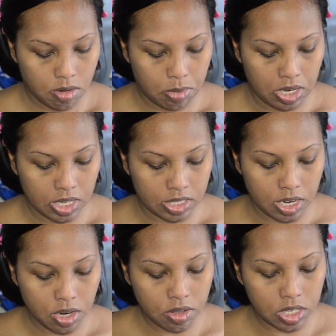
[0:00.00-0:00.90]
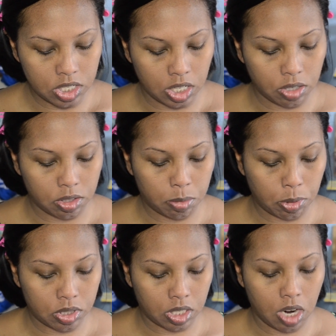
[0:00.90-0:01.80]
because I know this yellow is
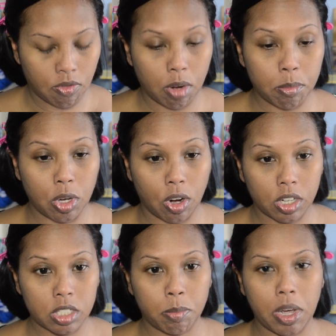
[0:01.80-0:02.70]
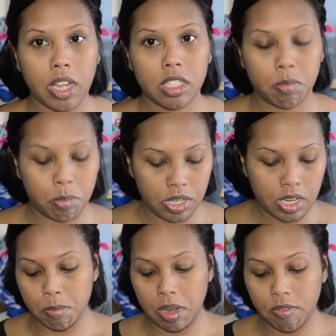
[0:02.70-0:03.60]
supposed to cover up dark spots,
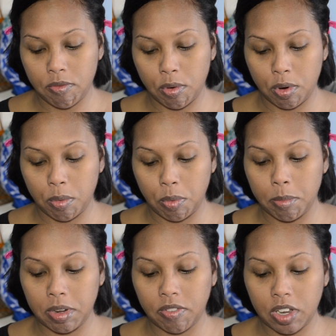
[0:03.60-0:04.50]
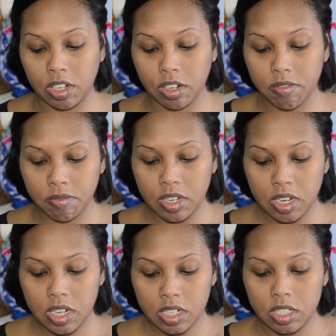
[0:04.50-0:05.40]
but made for women of color.
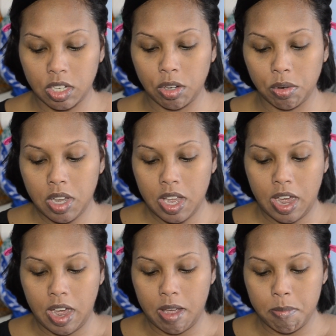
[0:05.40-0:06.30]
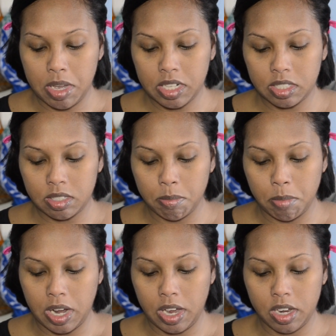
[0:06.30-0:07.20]
So I mix
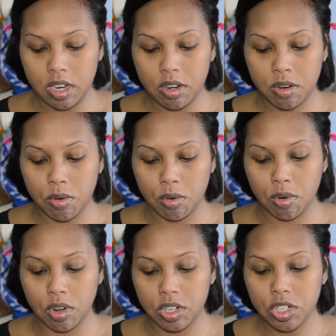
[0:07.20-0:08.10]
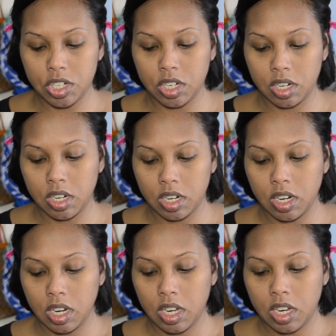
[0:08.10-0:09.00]
my orange
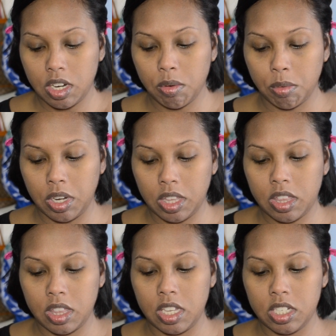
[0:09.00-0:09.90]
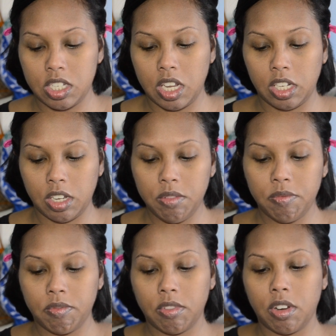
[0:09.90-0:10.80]
with this yellow
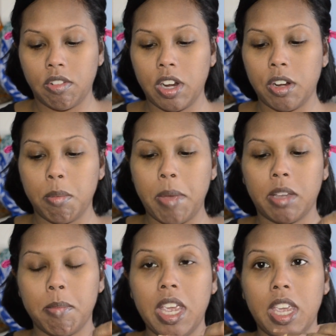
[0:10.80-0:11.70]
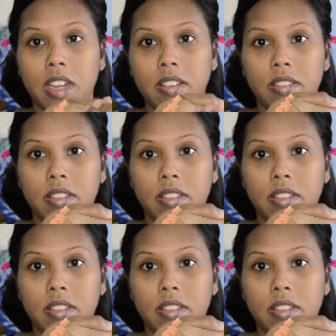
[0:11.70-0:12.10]
right on the back of my hand.